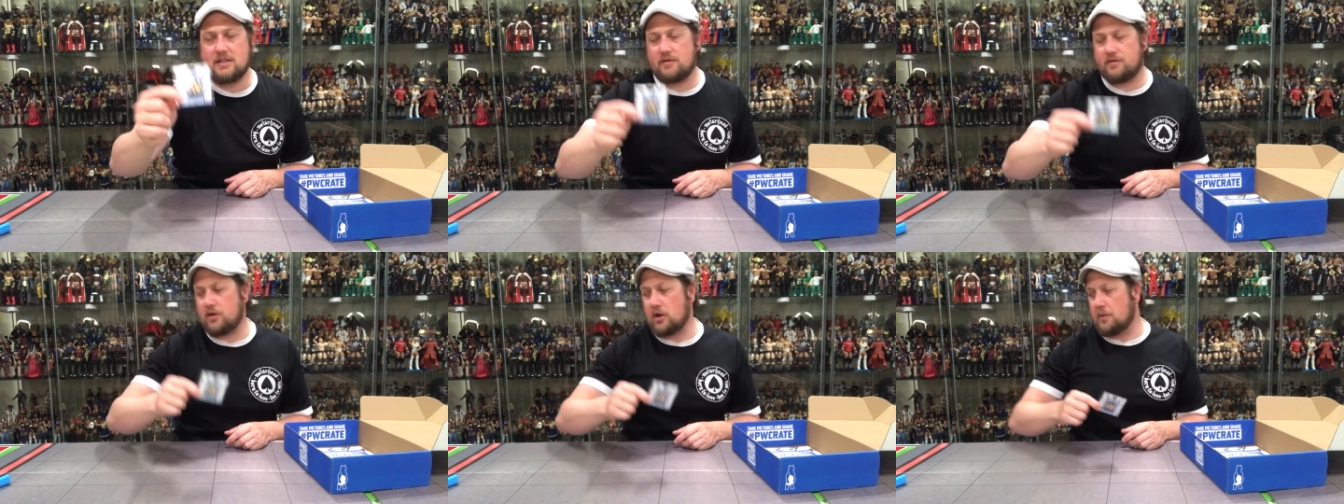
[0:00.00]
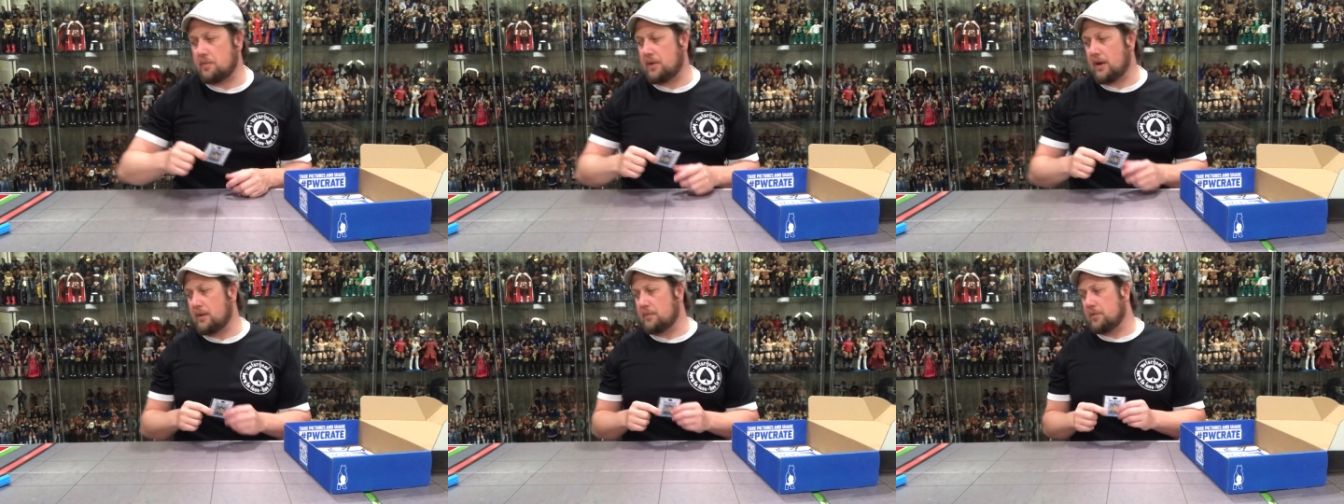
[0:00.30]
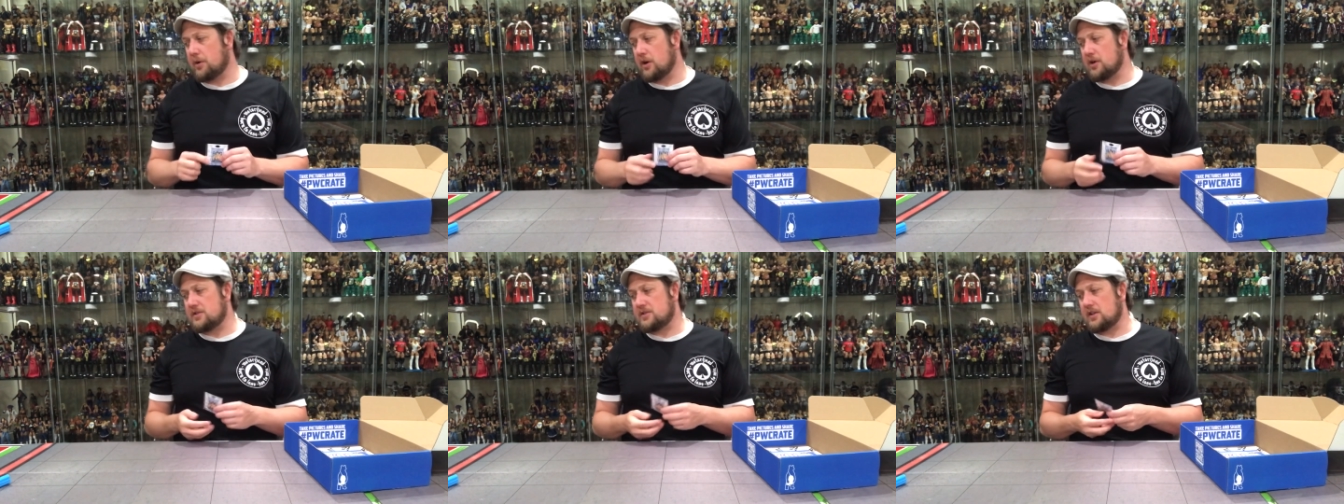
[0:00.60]
If you're a pin
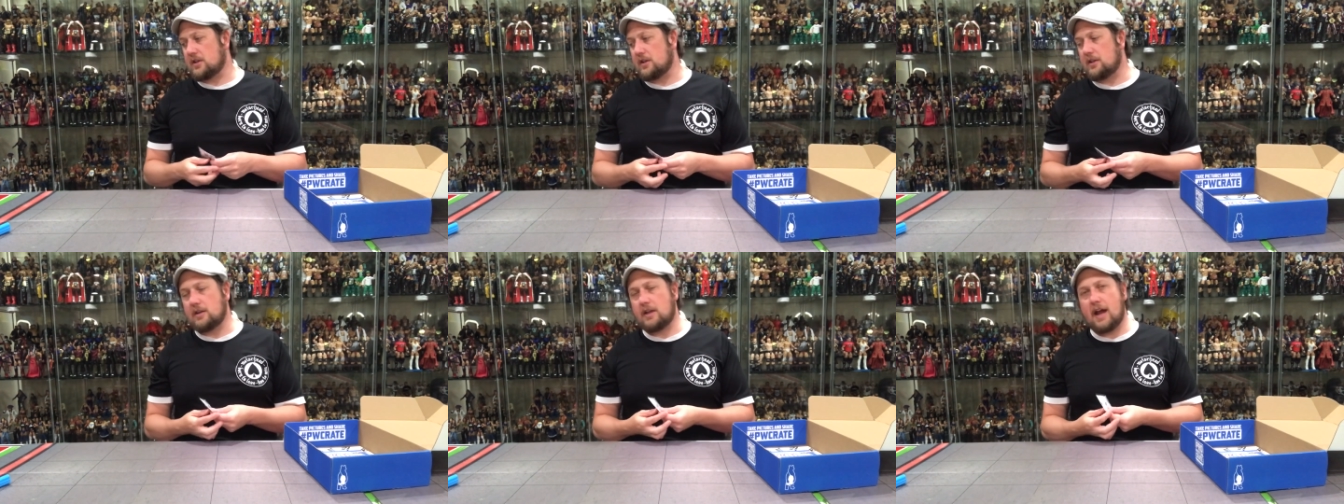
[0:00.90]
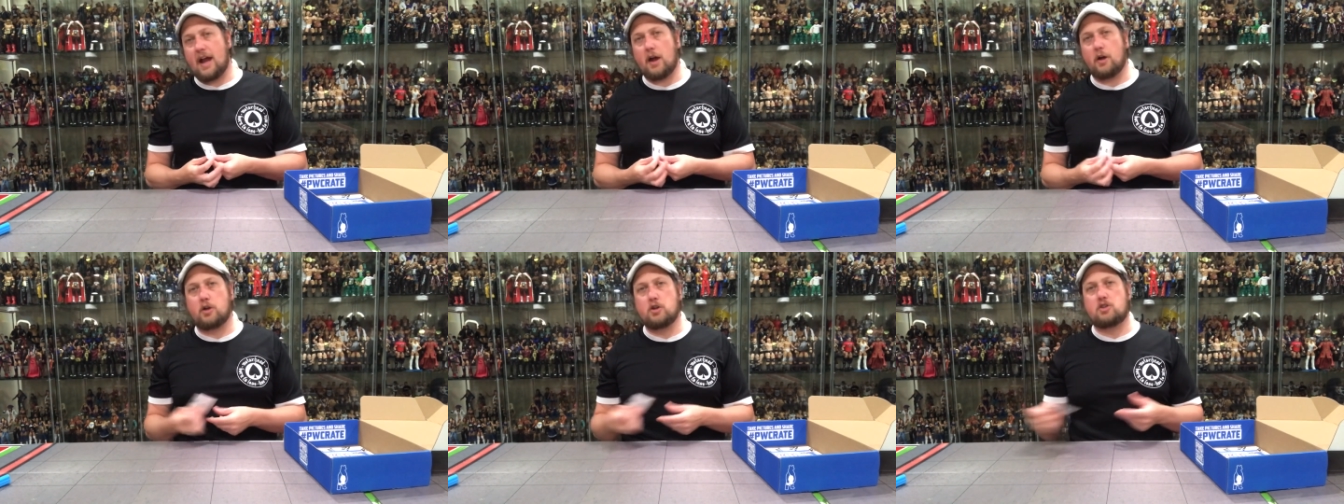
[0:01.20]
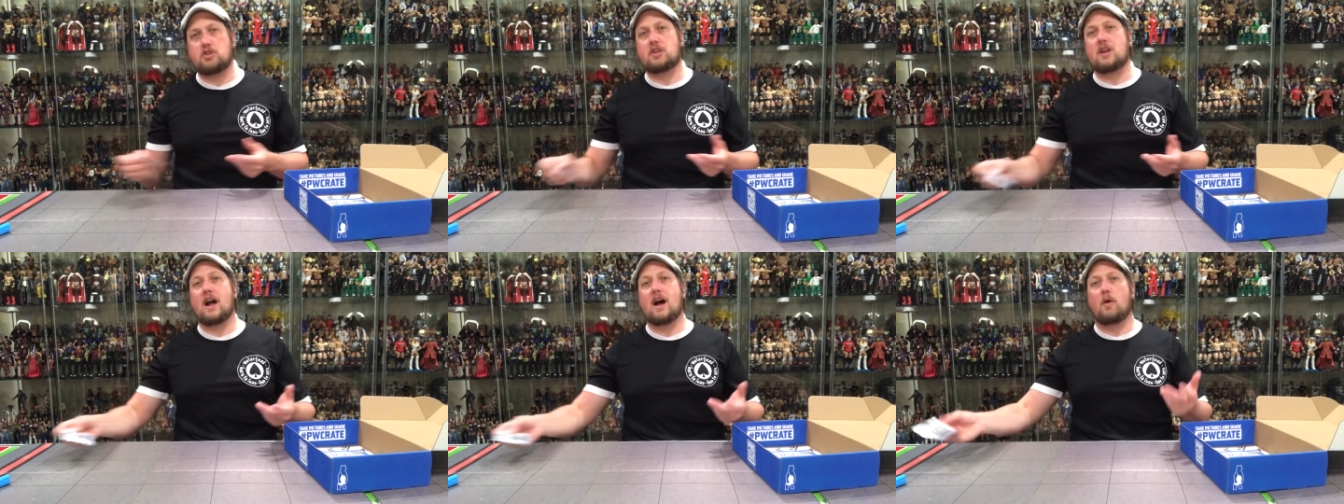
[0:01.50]
person, how
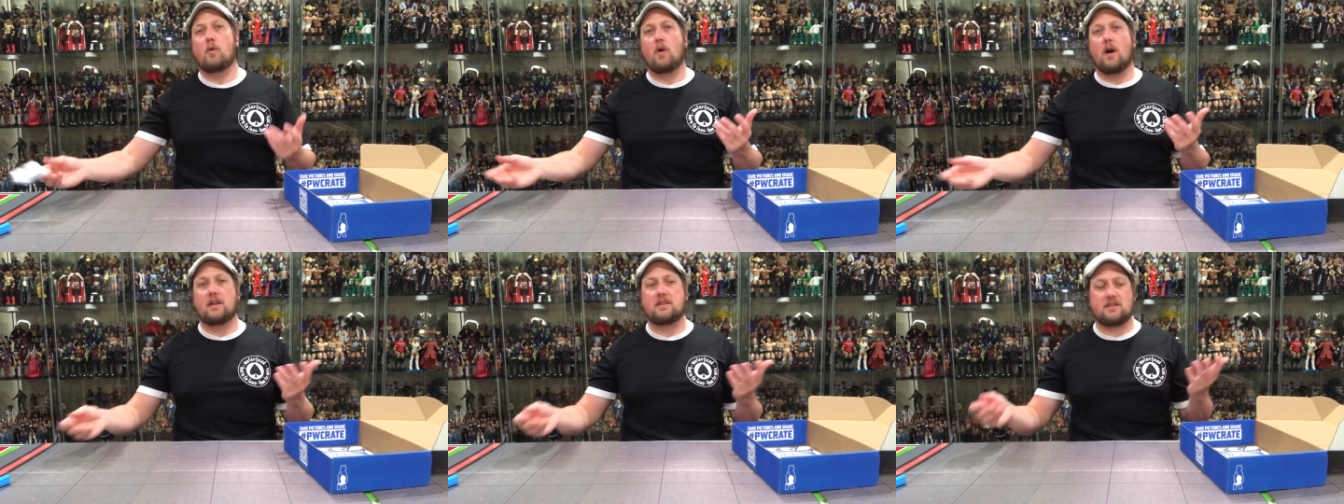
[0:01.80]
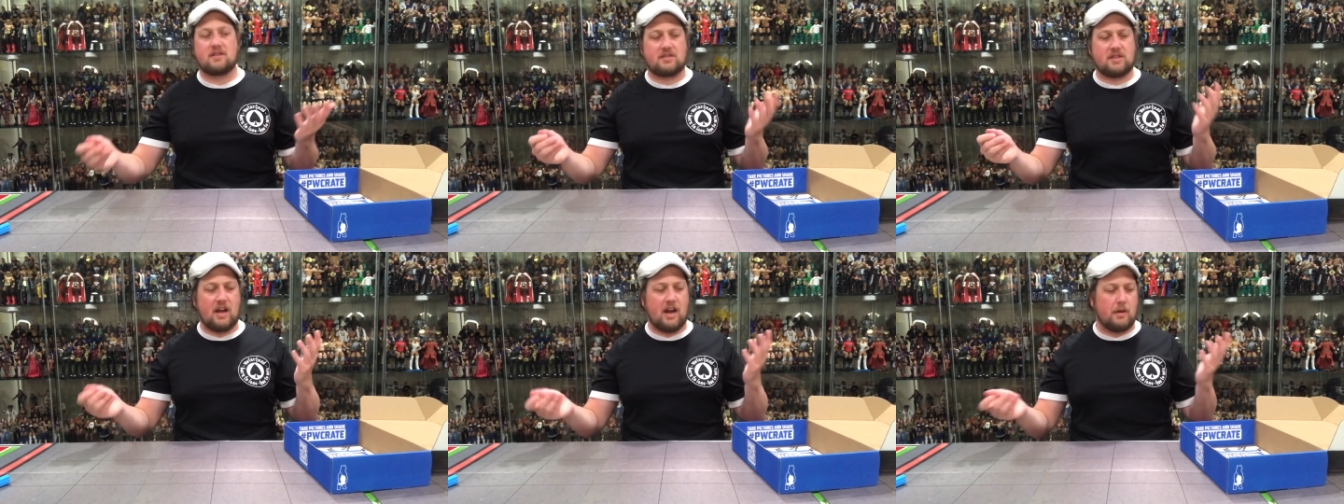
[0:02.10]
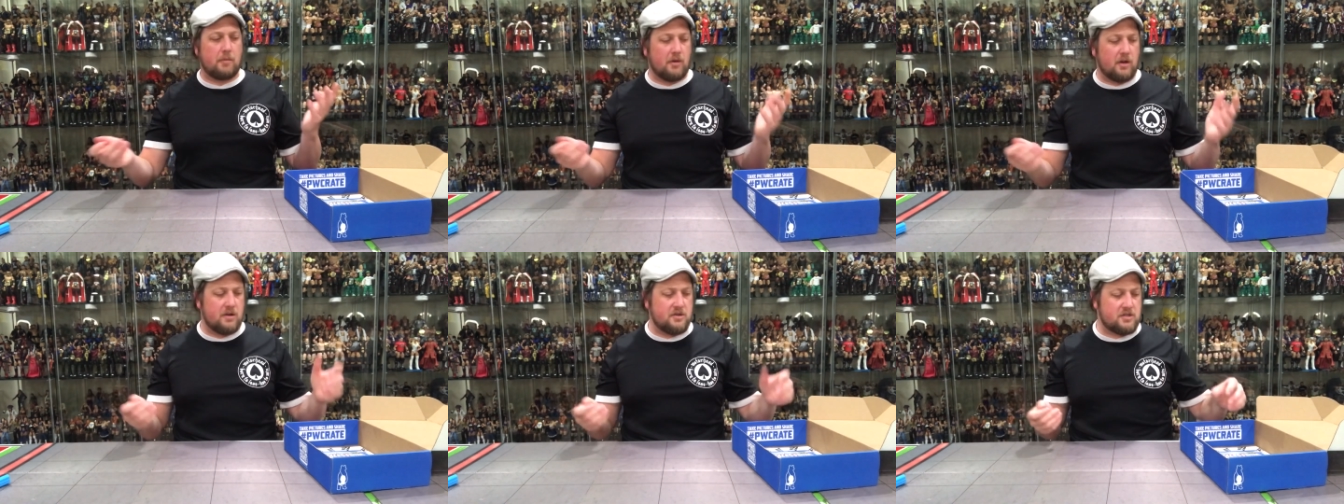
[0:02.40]
could you not want the
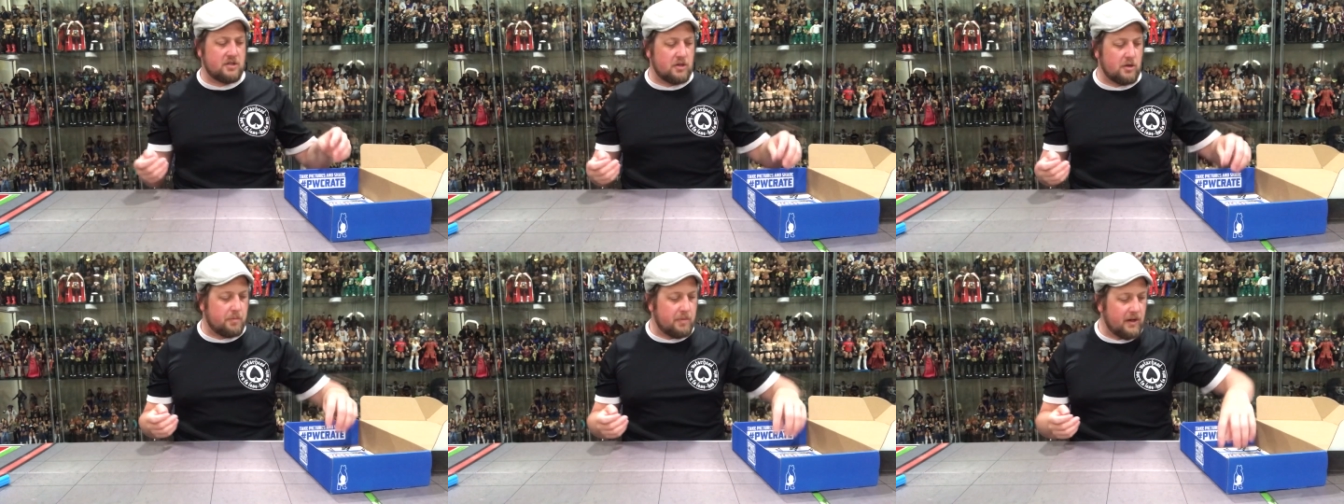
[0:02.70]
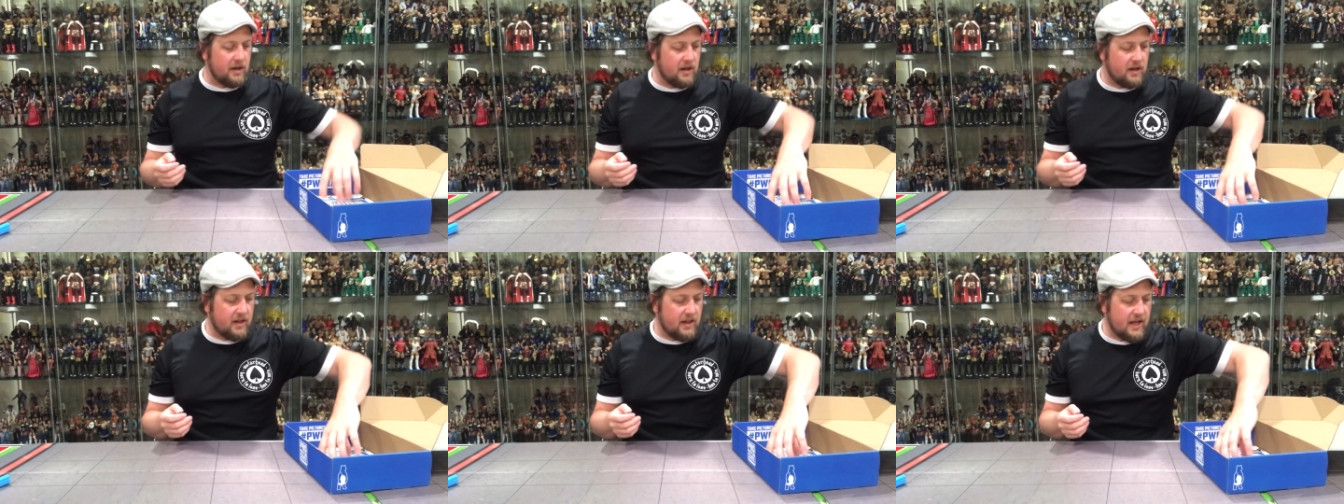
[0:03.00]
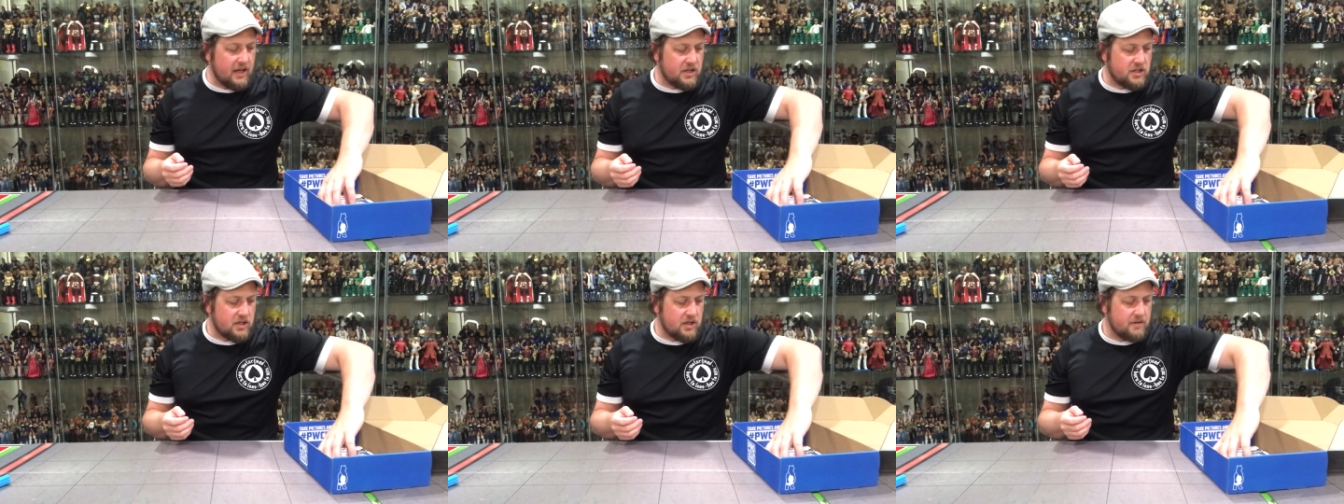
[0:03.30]
Steiner Brothers in your pin
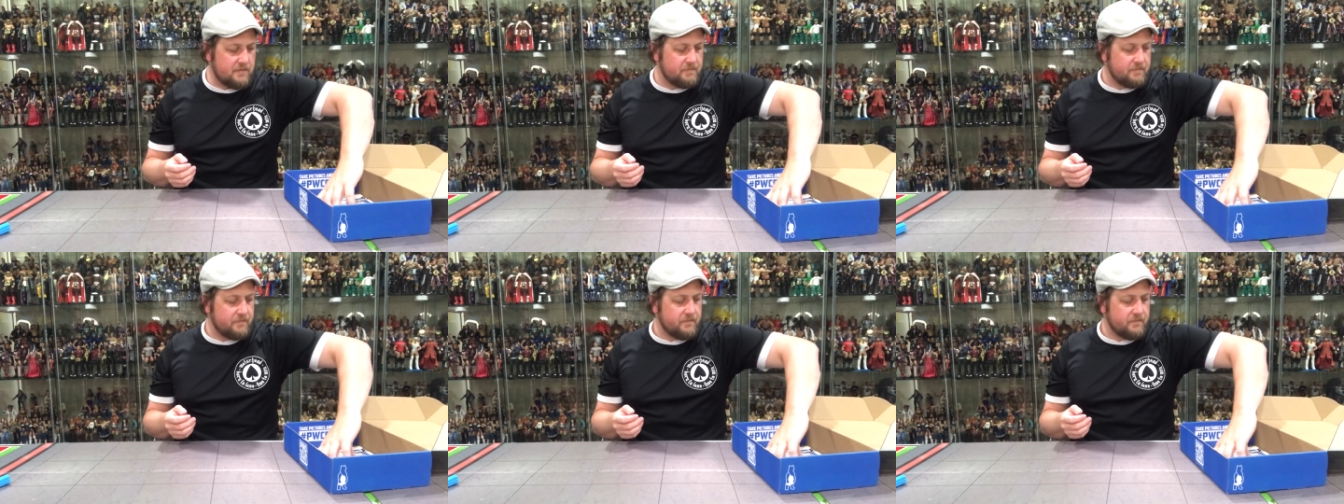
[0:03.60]
collection?